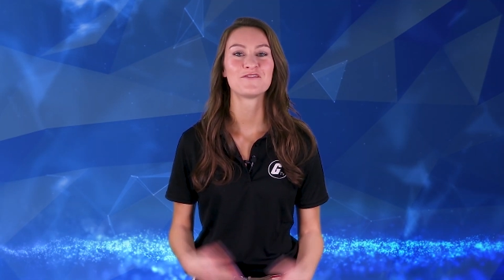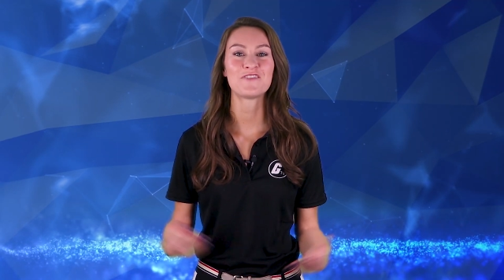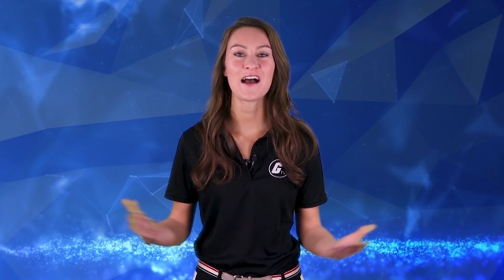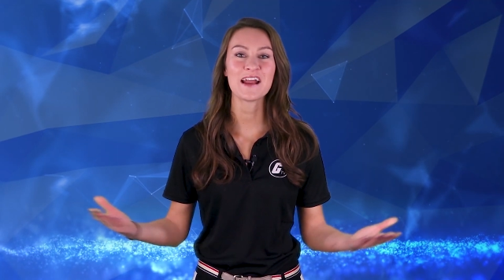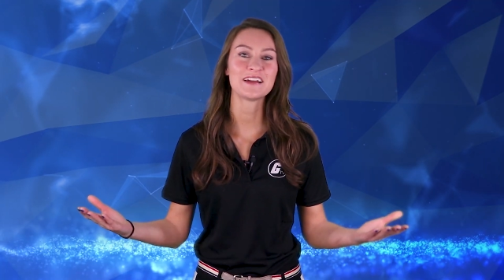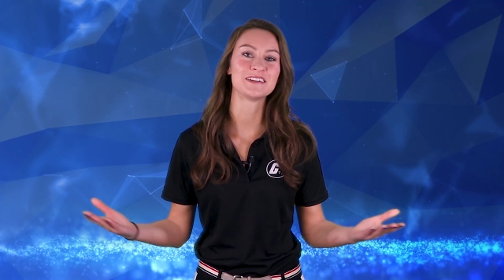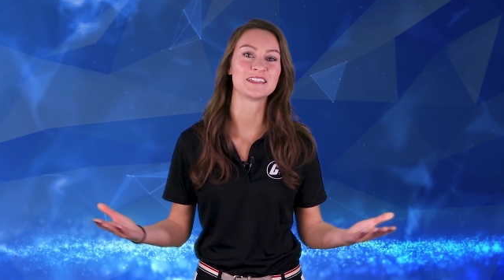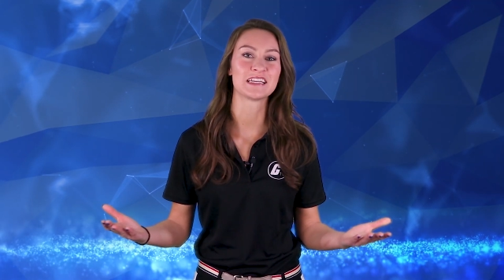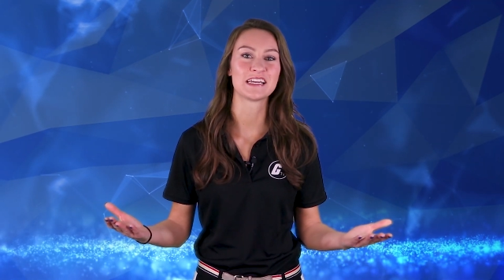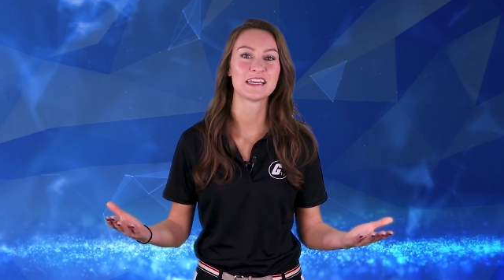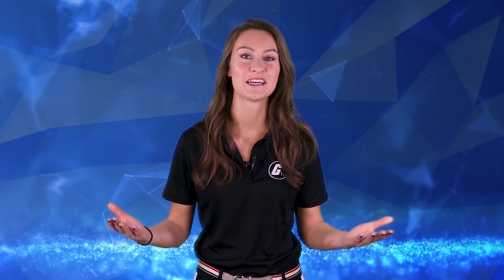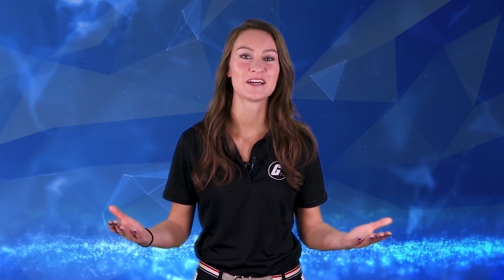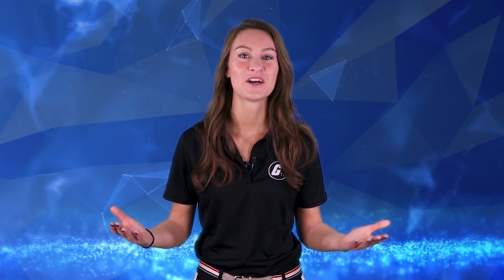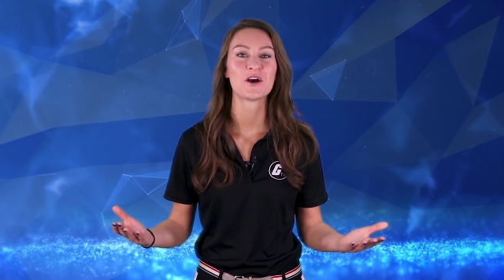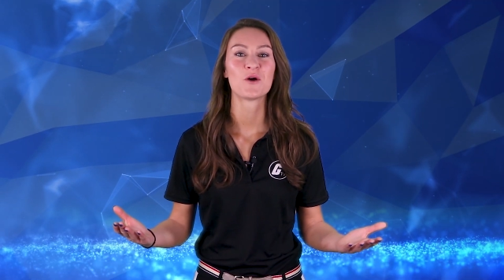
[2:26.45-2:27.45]

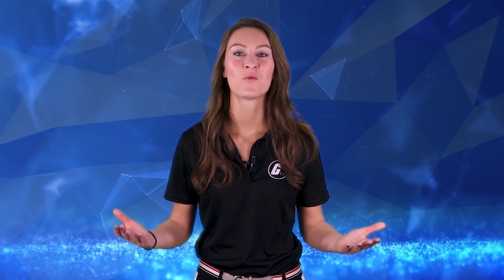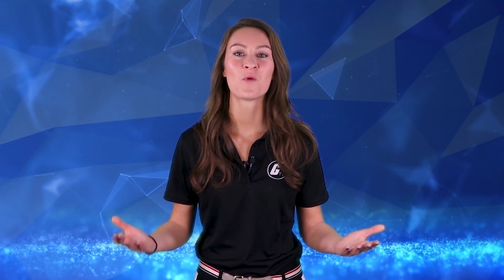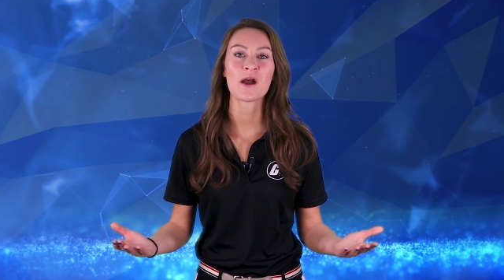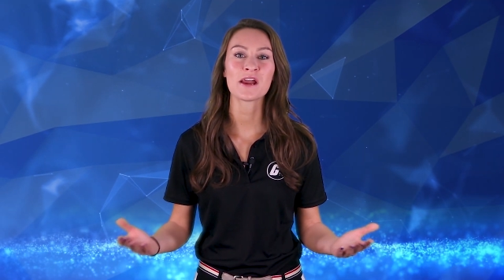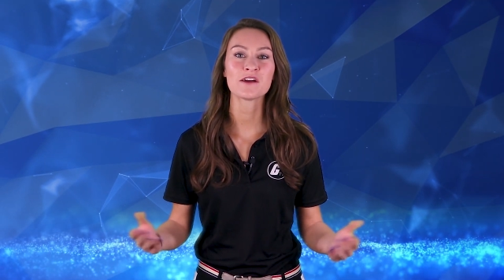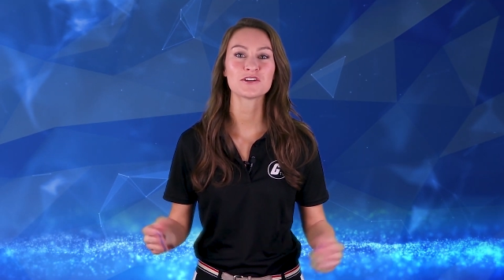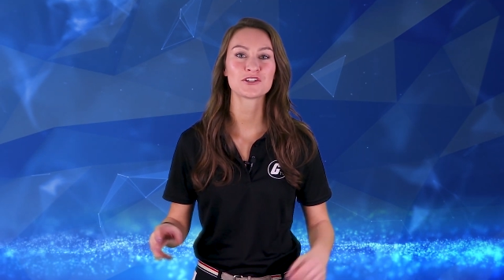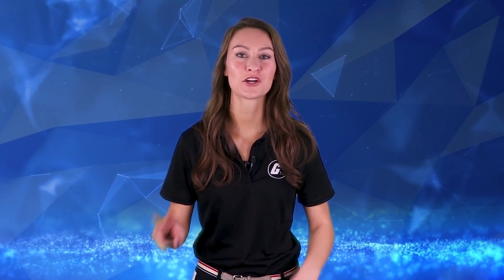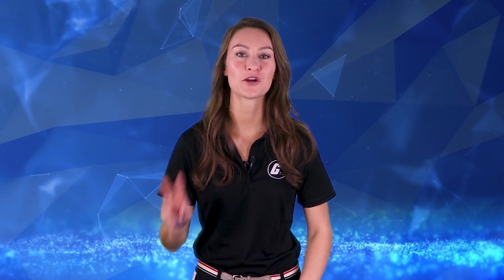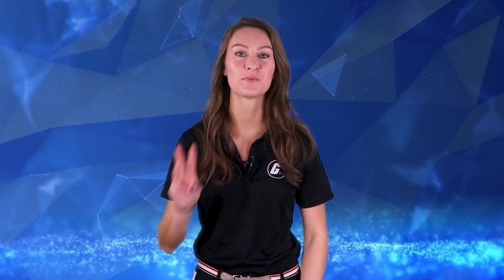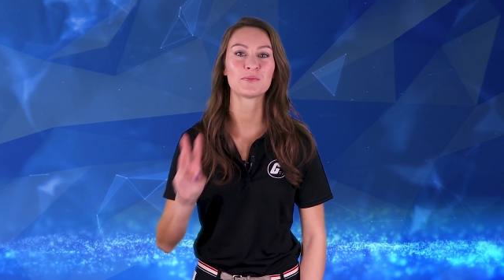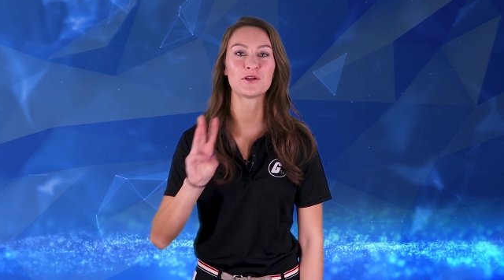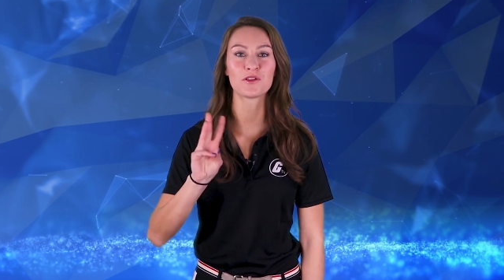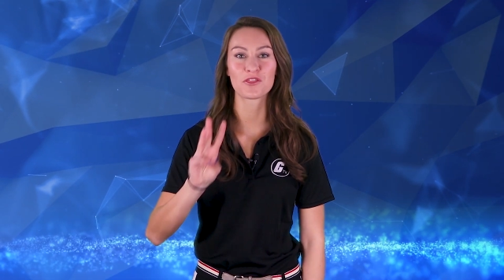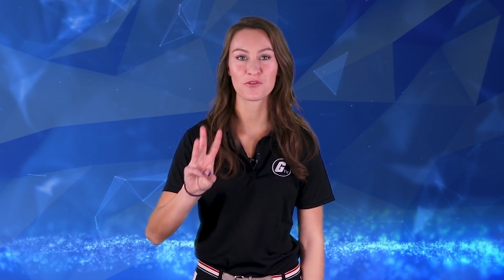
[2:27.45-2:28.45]
Finally, Wire
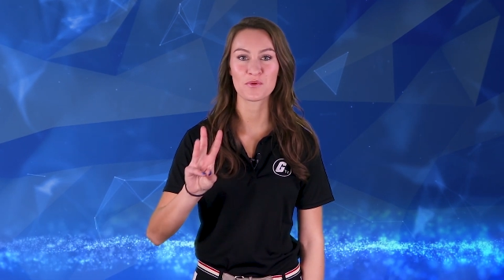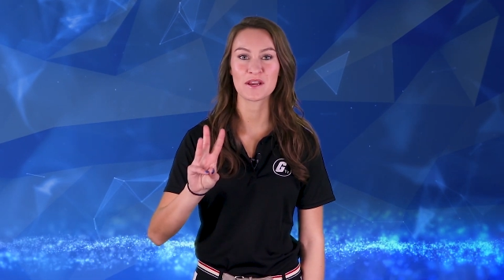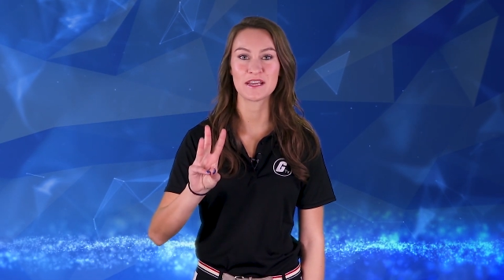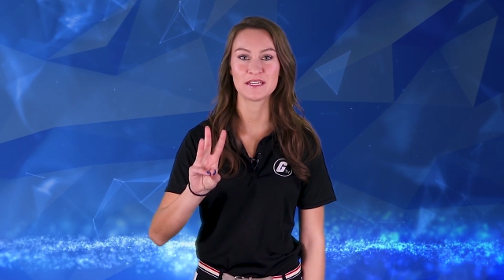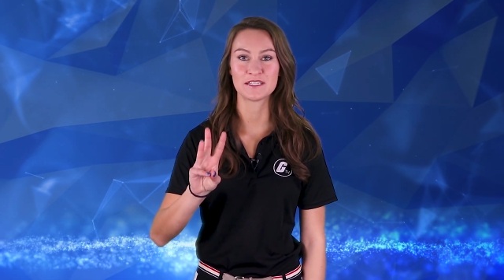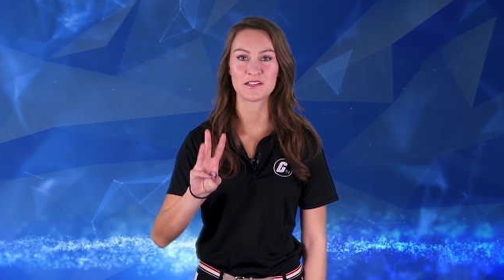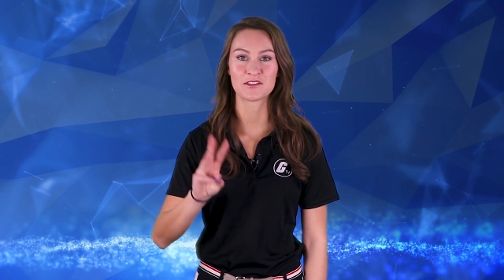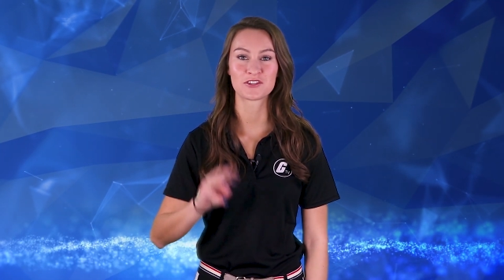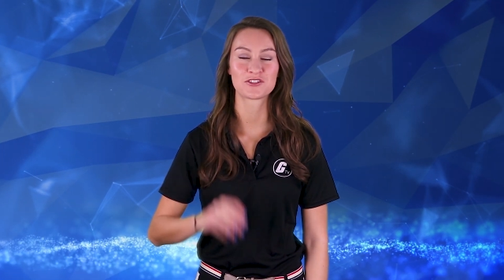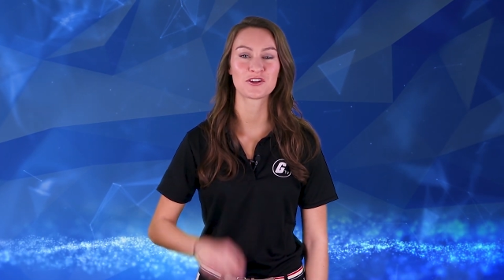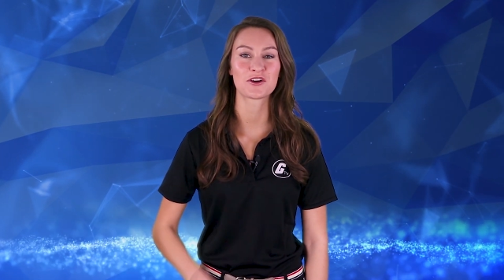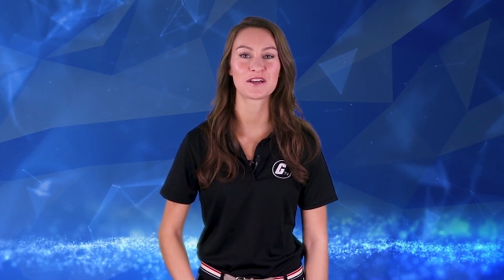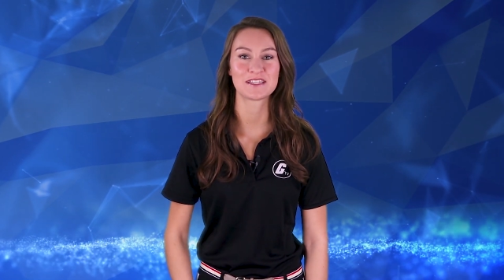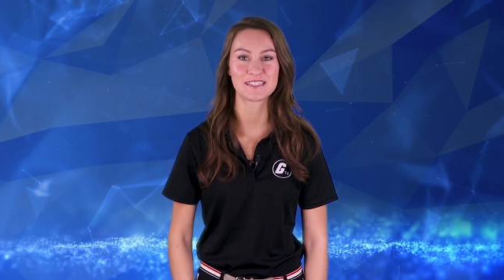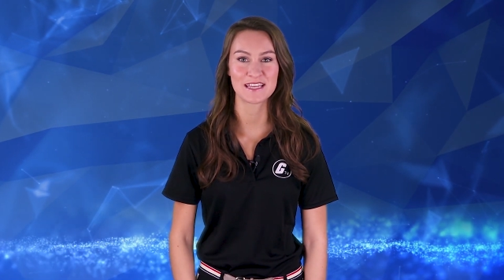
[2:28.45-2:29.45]
terminal 3 to the
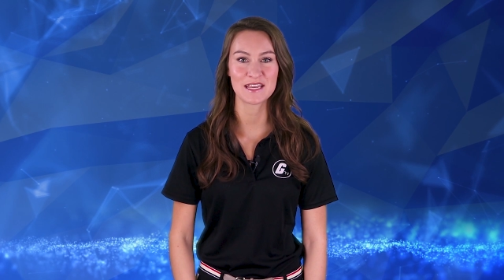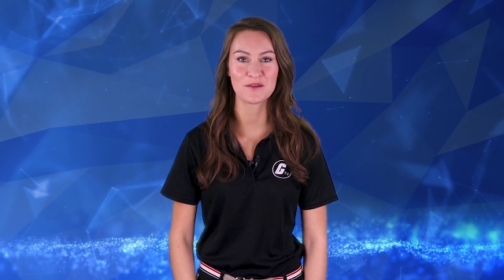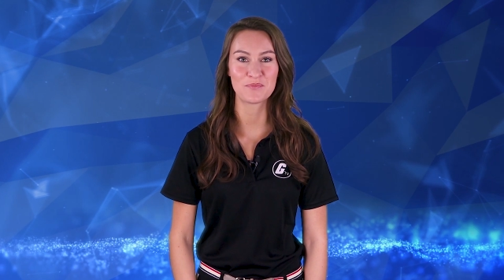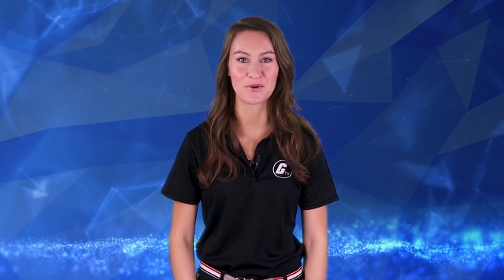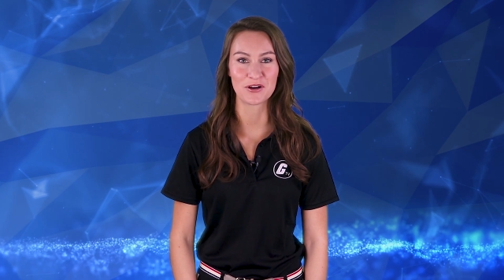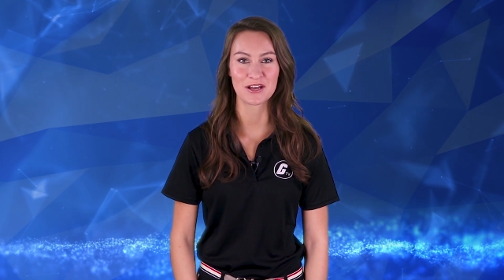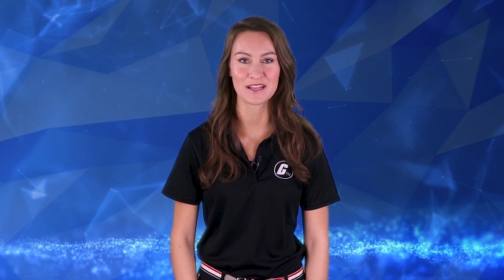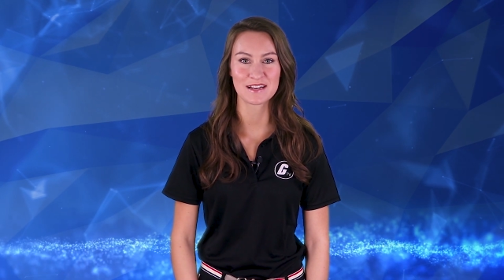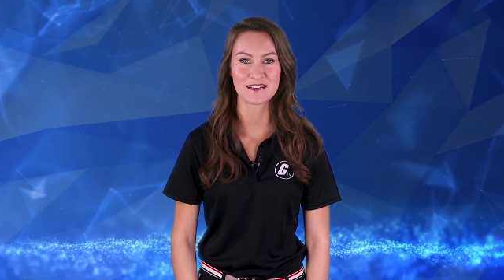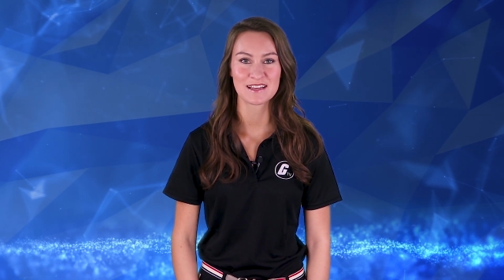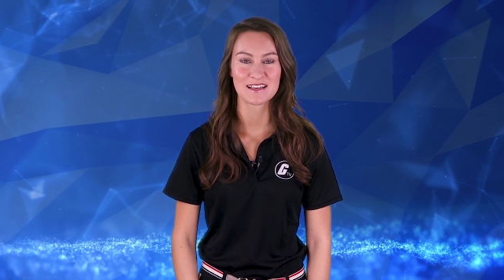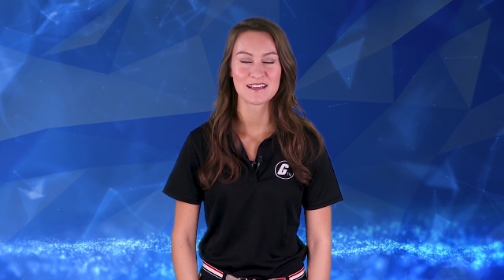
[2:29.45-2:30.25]
circuit's input,